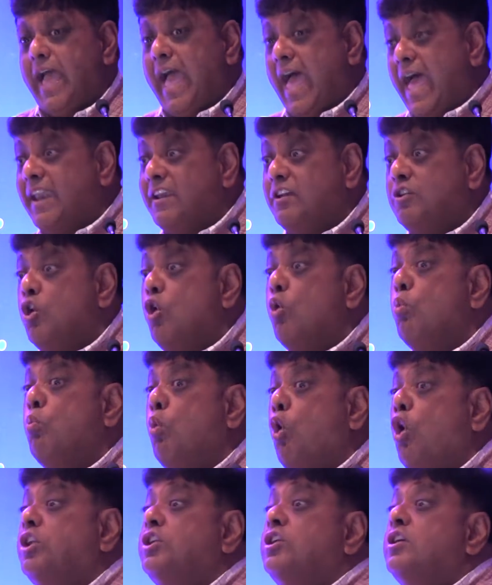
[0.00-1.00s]
and
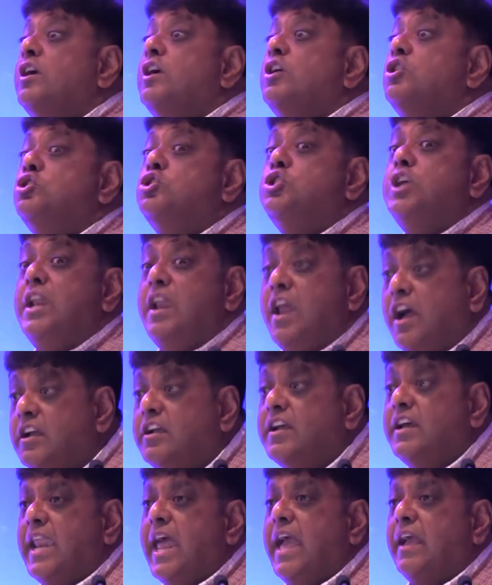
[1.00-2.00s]
what Sri
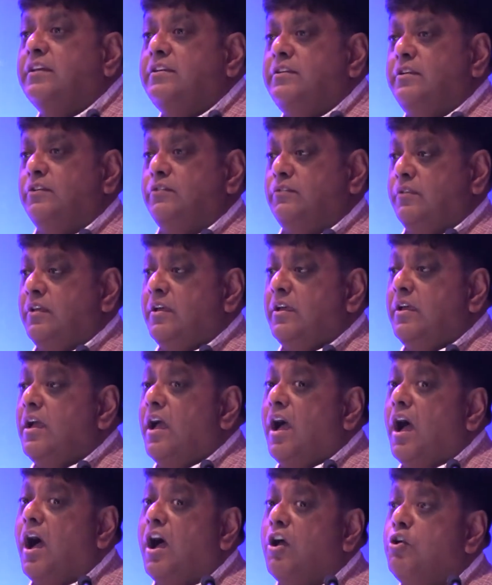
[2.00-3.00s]
Lankan actors
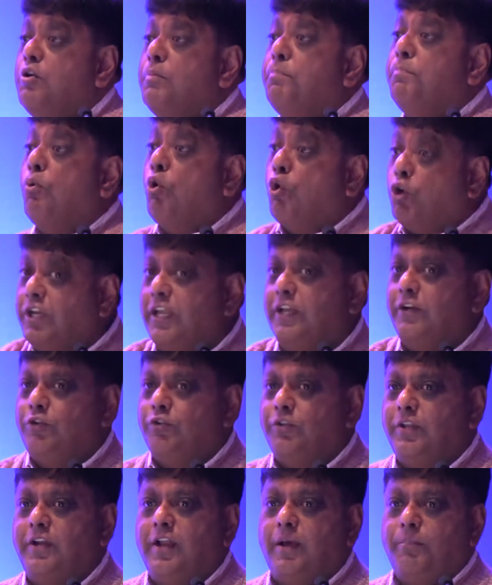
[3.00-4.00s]
are reporting
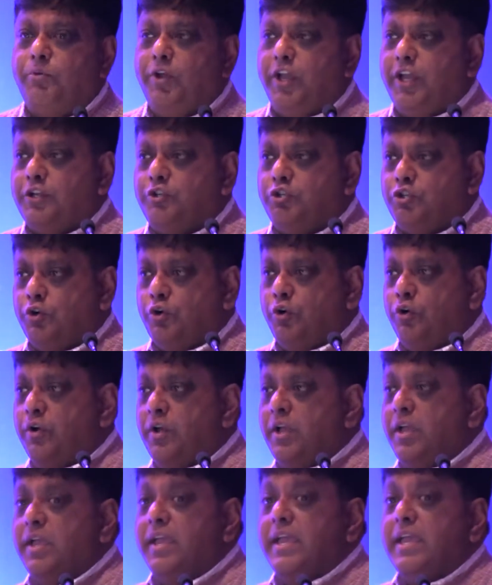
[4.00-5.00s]
to the WHO
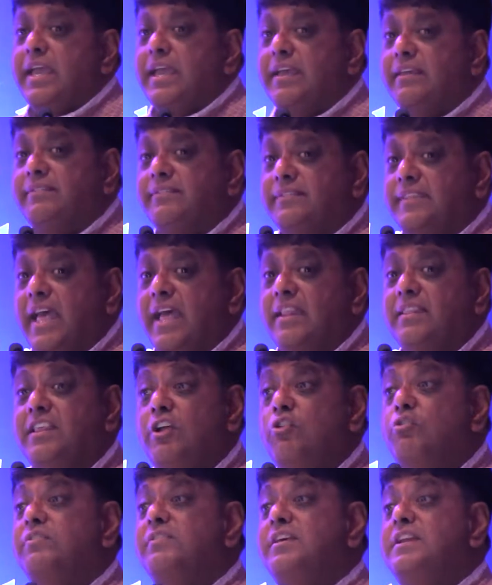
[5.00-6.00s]
is that
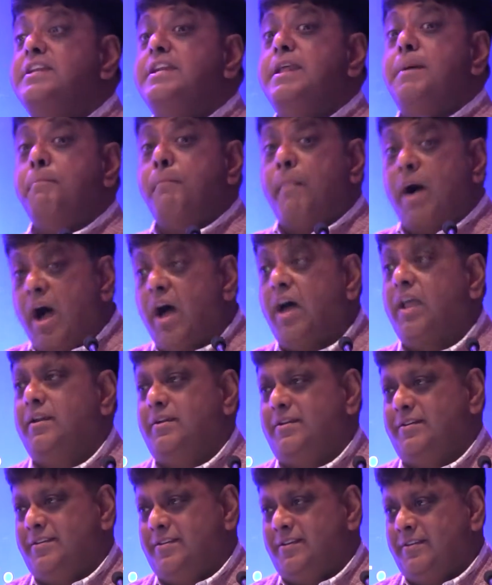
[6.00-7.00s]
there is a
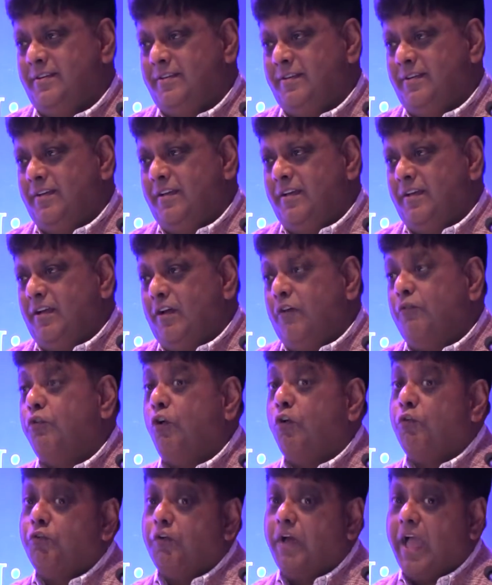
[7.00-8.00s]
demand
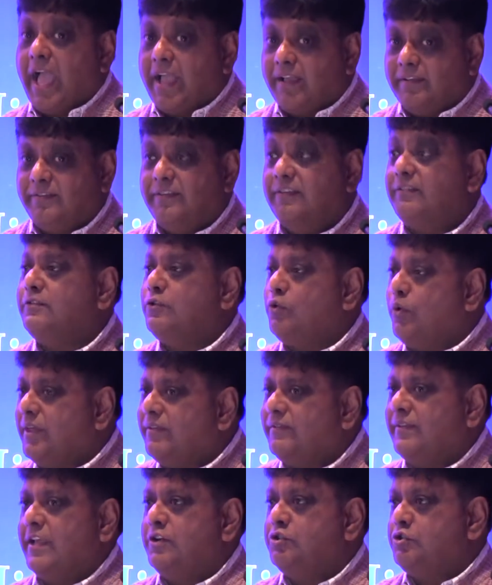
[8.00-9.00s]
for access to
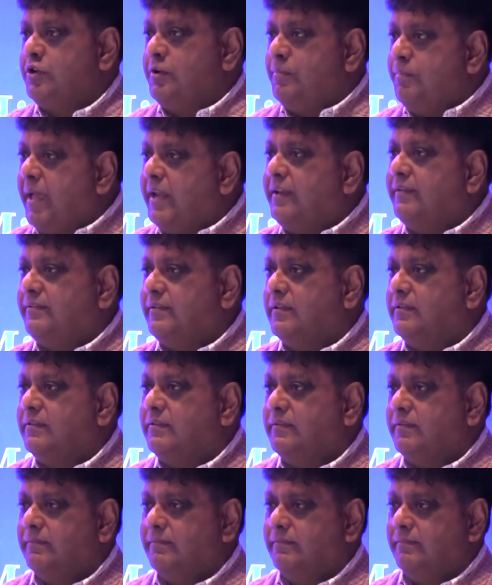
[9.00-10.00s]
essential
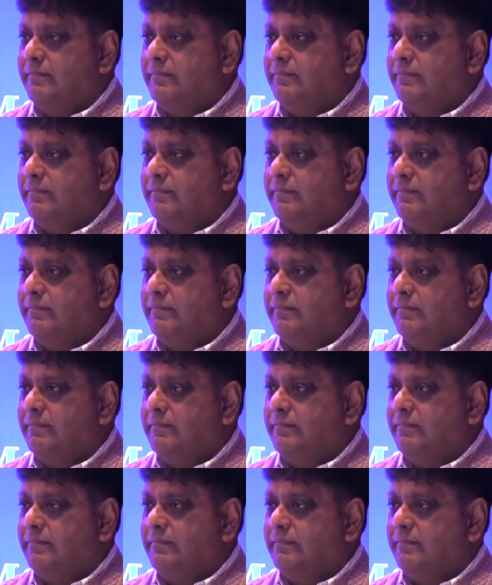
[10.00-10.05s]
medicines.